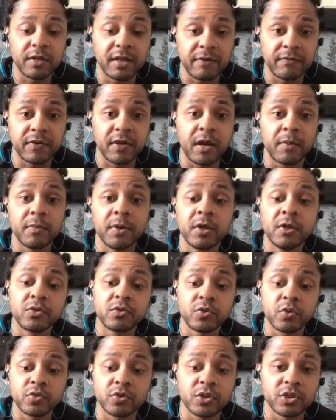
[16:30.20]
up,
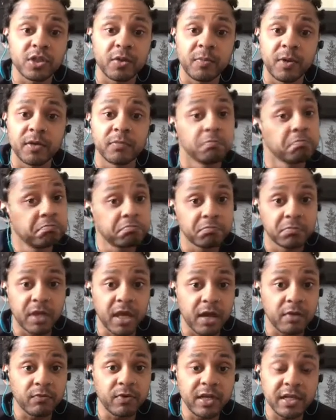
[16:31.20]
talk to someone, get a
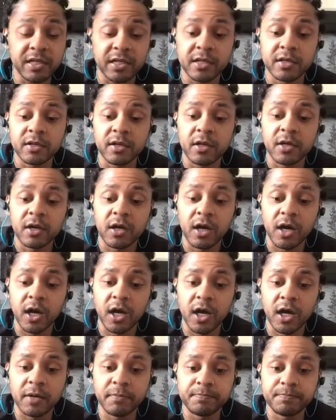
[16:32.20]
reading,
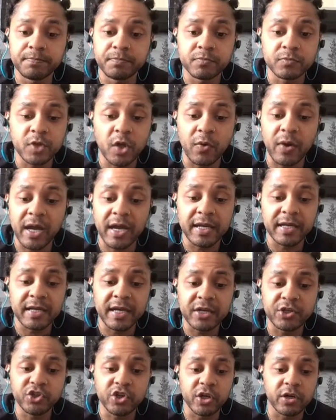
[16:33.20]
go out in
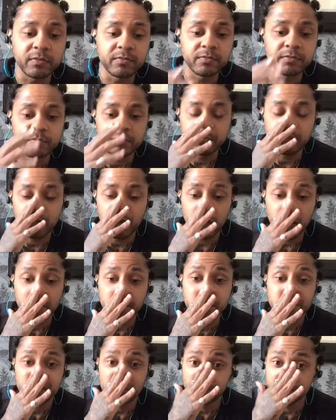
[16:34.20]
nature.
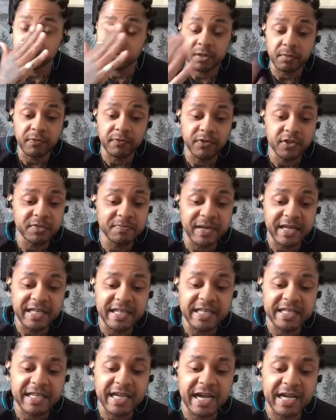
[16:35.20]
Some of you may
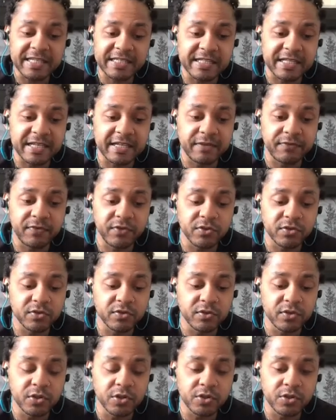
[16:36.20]
need counseling if
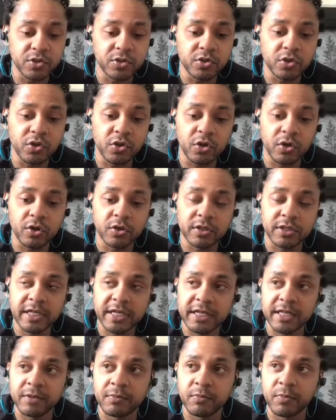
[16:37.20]
you're
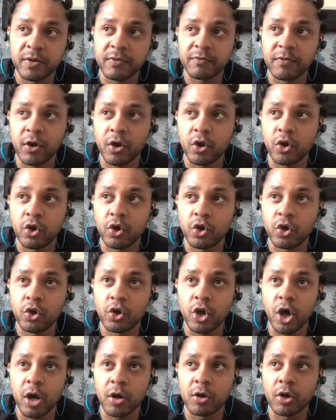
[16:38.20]
dealing with
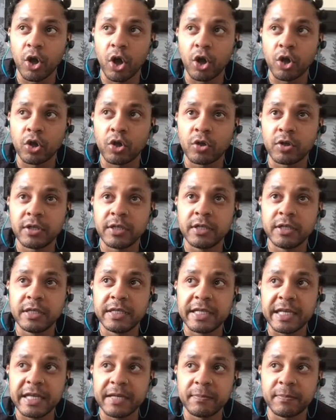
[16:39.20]
a
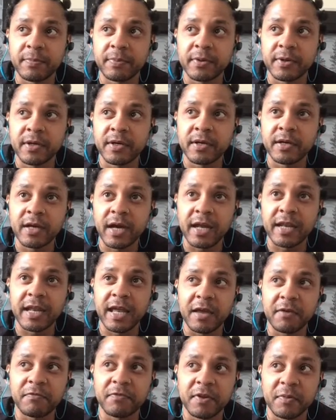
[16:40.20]
deep and
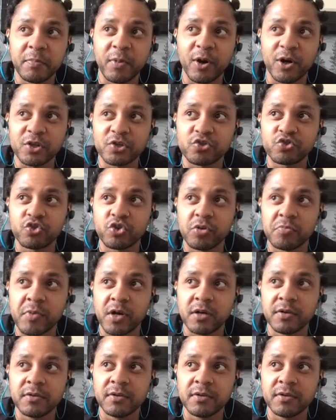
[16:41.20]
heavy past trauma,